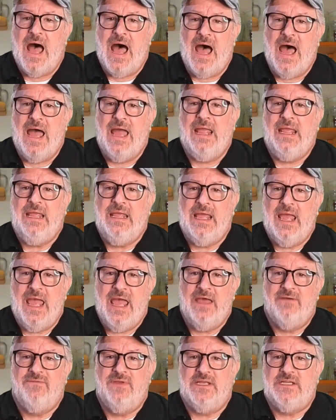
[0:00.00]
I
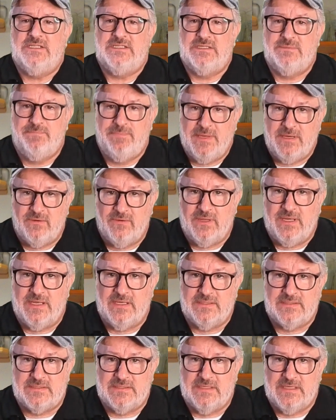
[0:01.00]
have
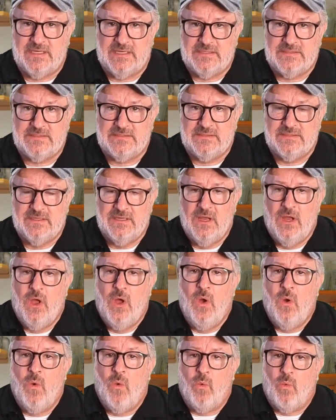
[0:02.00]
experienced this.
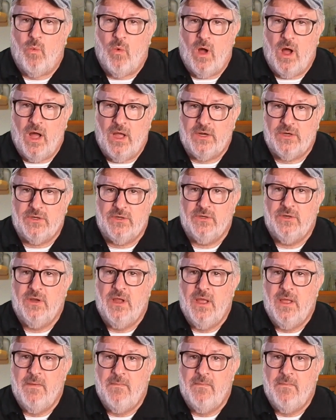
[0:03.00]
Water